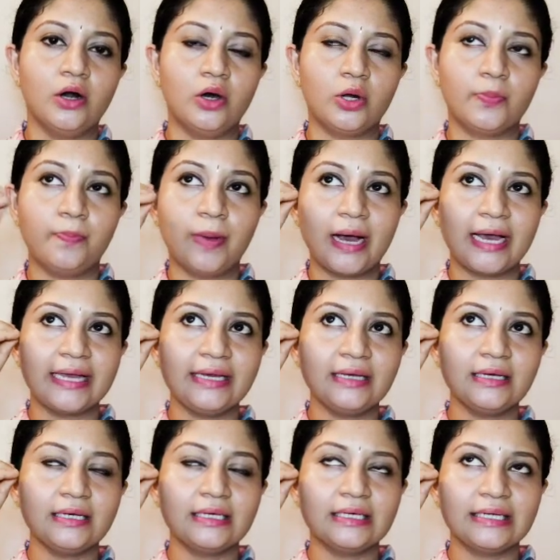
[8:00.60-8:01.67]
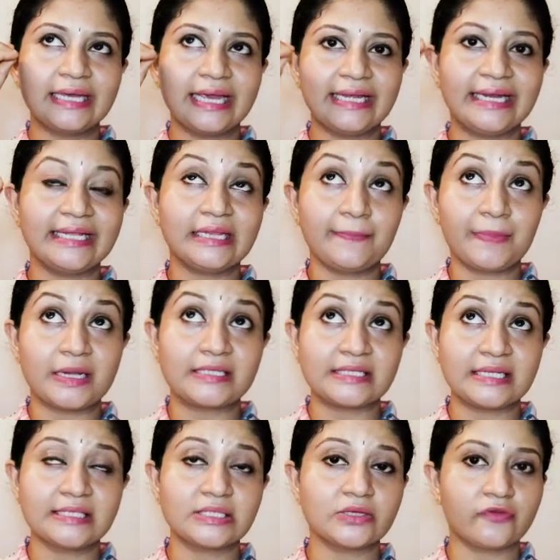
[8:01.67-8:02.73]
or by getting the
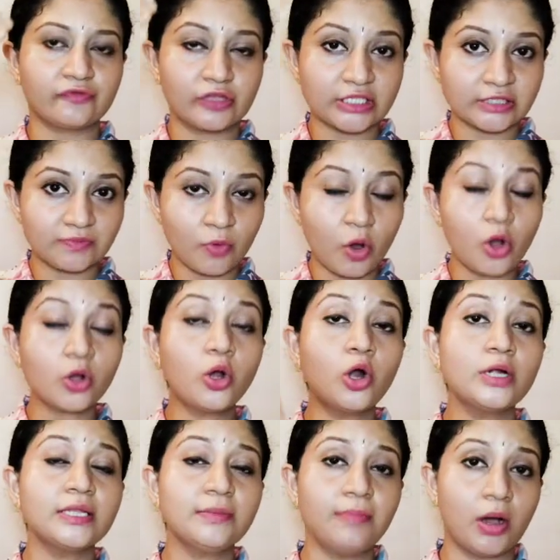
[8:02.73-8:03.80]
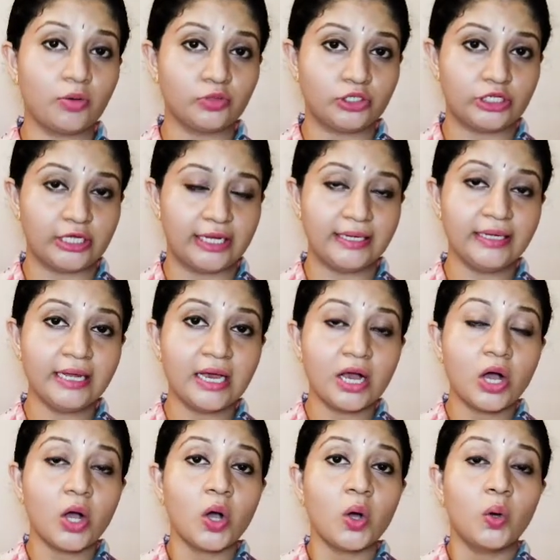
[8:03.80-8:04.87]
presence of the smoke on the mountain,
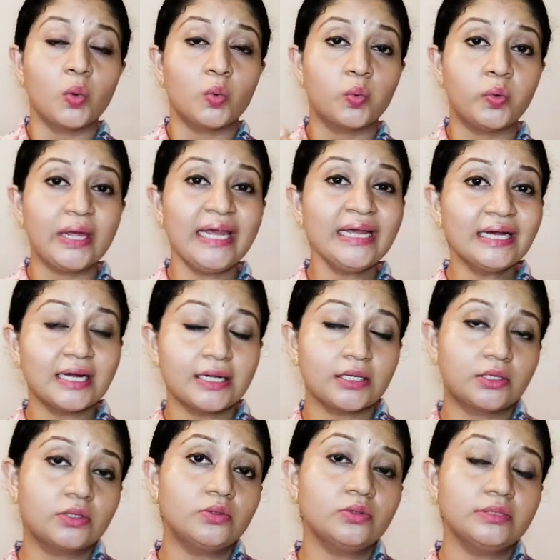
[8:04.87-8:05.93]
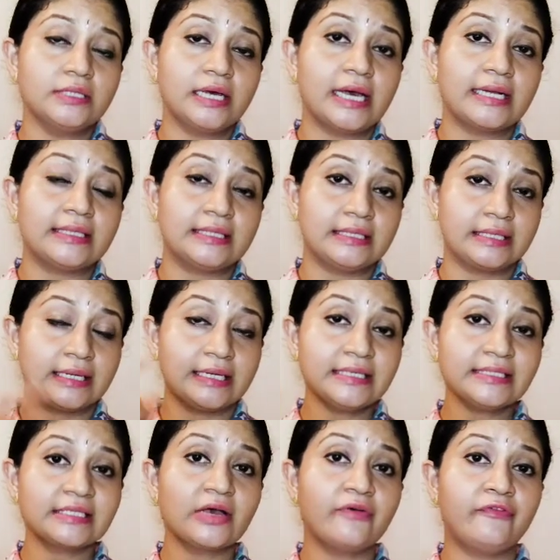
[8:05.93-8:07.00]
we conclude that there
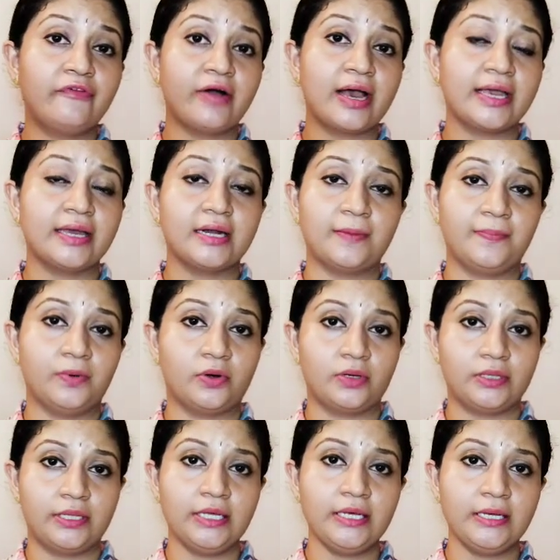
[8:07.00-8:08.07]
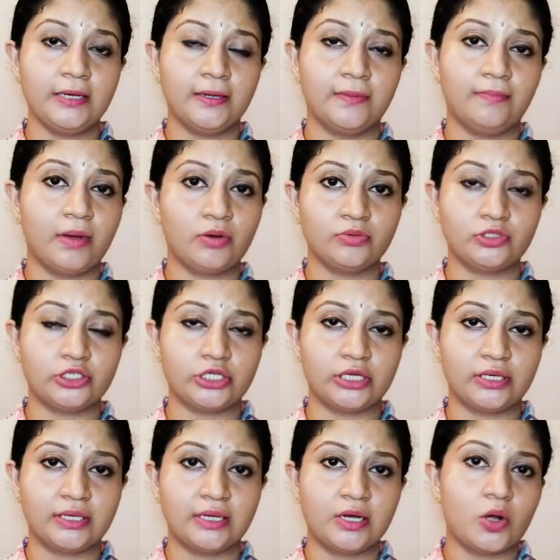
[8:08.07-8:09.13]
is fire upon the
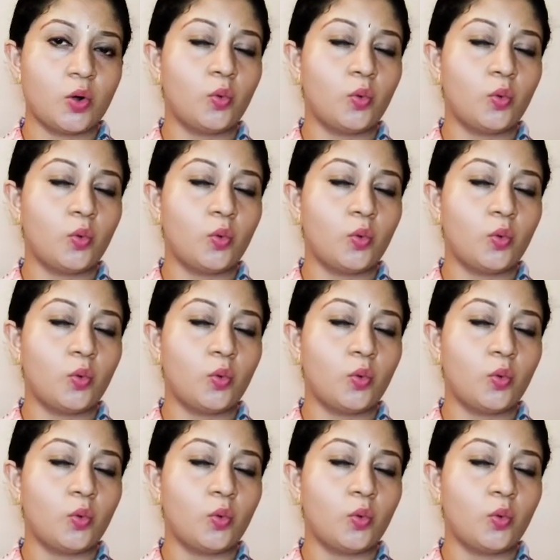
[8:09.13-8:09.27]
mountain.